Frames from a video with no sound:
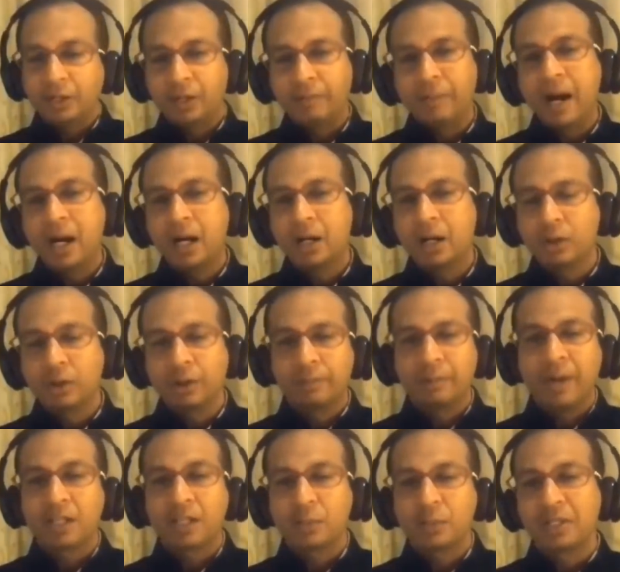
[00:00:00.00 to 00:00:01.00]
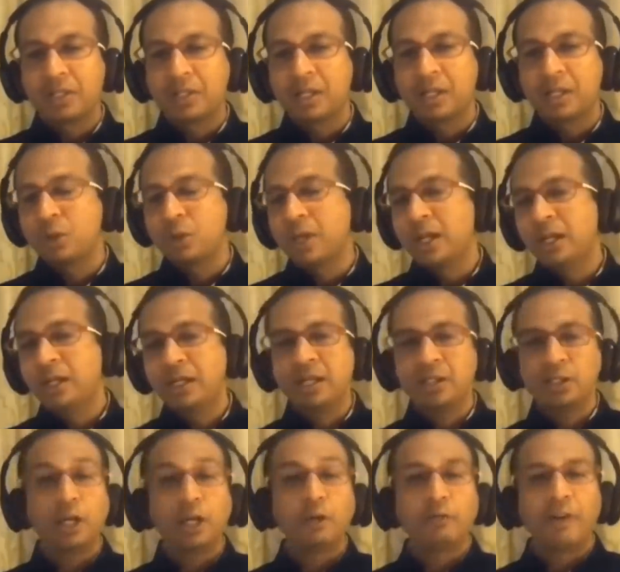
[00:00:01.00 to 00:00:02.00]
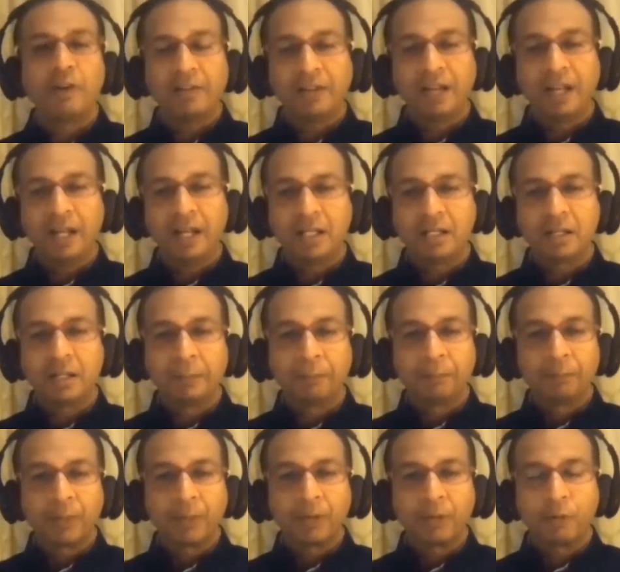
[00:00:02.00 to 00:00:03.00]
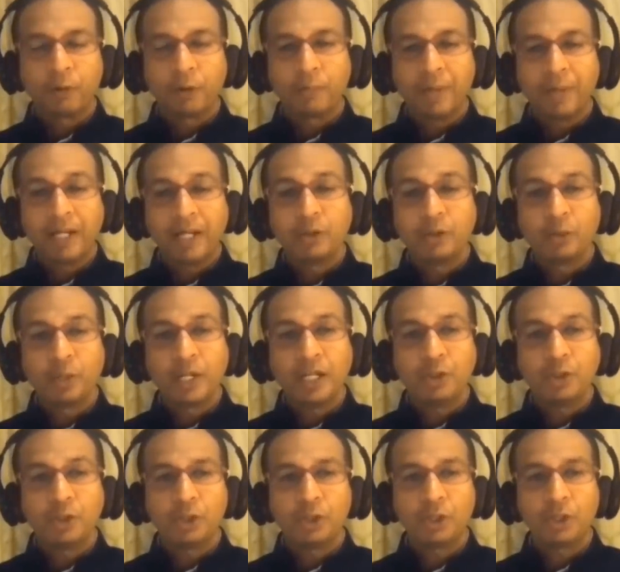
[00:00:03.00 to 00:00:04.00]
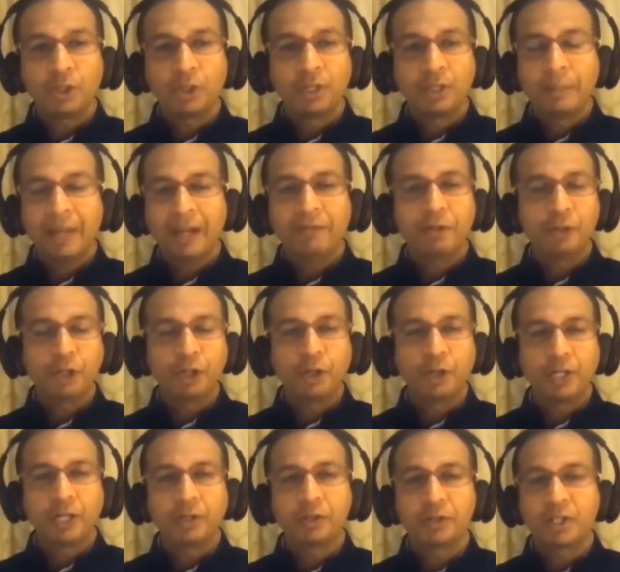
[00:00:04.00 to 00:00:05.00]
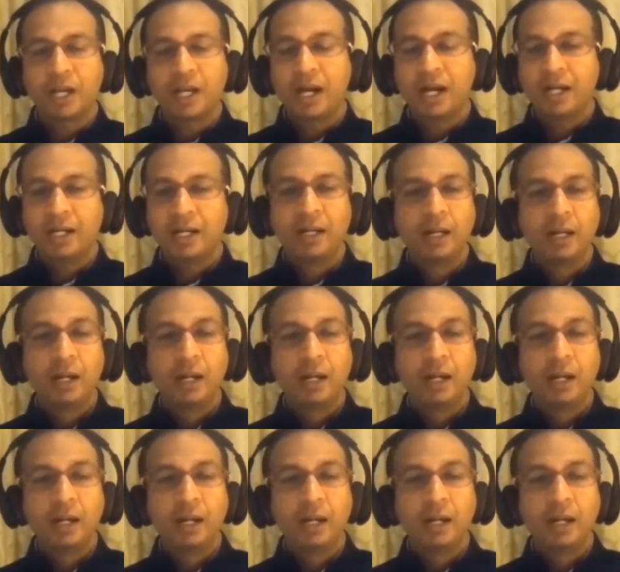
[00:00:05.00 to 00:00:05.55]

either Mark or Mark's business today takes three to five days for your money to reach the beneficiary on the other side,